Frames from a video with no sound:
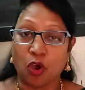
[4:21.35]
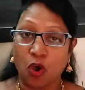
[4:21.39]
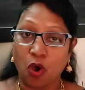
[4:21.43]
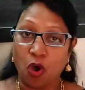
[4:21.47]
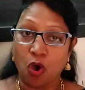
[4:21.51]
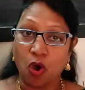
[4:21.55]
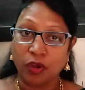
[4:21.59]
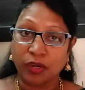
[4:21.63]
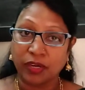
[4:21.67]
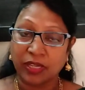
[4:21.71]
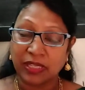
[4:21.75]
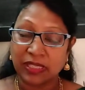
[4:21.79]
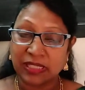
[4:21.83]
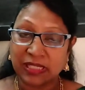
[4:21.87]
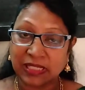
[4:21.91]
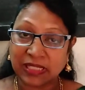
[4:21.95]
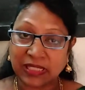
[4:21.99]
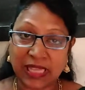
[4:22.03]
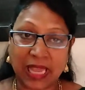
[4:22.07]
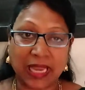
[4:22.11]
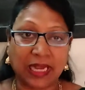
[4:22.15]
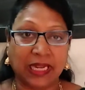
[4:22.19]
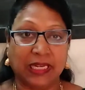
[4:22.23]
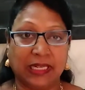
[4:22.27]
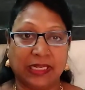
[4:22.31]
or a
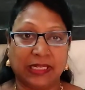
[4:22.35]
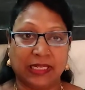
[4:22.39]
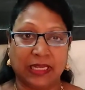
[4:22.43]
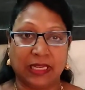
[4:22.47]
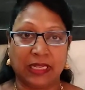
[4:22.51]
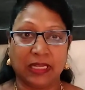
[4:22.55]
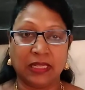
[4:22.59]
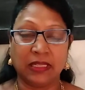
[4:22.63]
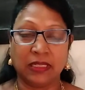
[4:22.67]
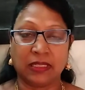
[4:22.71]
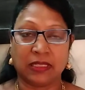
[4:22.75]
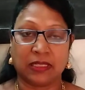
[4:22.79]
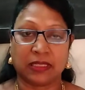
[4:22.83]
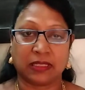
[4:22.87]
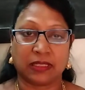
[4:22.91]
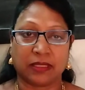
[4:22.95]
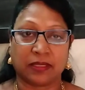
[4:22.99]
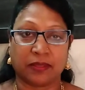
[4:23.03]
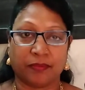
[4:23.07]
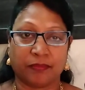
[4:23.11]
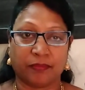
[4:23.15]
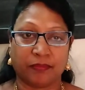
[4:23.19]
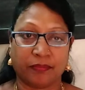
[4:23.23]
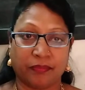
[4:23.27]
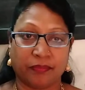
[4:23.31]
sentence
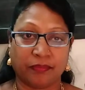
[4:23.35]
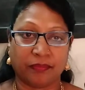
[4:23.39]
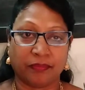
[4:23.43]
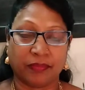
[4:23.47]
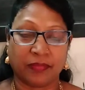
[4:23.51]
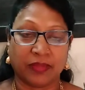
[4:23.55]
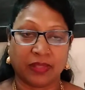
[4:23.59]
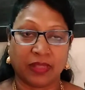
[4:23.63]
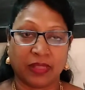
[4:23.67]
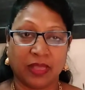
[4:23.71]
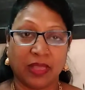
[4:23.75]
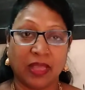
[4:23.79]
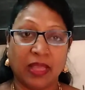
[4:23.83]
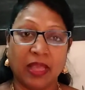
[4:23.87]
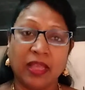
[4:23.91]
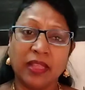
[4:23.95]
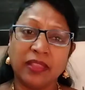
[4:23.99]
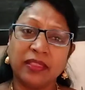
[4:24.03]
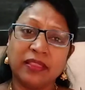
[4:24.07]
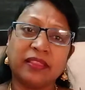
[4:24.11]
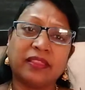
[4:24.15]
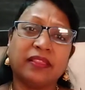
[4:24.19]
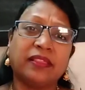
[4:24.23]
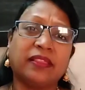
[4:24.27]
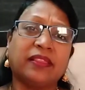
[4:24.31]

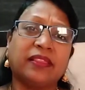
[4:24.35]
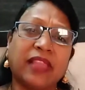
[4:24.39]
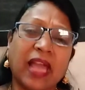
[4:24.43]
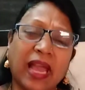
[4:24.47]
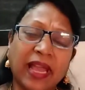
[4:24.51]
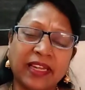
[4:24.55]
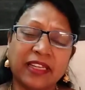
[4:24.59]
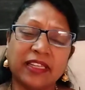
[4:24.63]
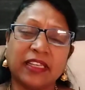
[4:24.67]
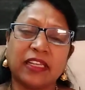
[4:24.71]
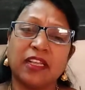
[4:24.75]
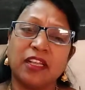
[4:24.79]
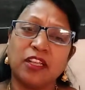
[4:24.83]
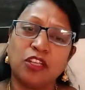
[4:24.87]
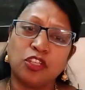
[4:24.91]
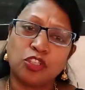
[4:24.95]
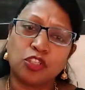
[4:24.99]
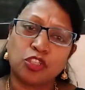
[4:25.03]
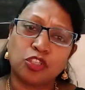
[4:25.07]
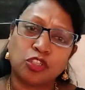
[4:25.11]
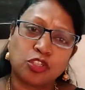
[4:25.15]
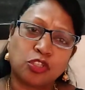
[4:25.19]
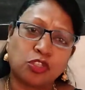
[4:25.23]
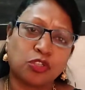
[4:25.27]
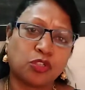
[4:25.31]
that
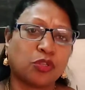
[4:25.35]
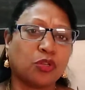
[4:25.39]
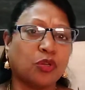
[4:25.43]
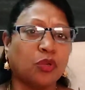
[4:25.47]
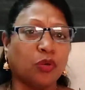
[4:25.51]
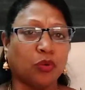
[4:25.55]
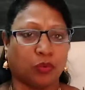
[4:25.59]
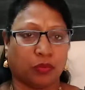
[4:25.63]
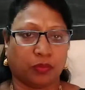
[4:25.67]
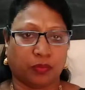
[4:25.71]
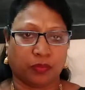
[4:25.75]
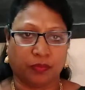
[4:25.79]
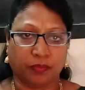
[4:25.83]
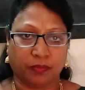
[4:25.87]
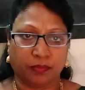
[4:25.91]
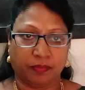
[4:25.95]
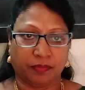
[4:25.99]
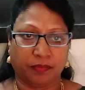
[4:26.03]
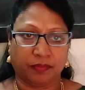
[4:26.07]
is true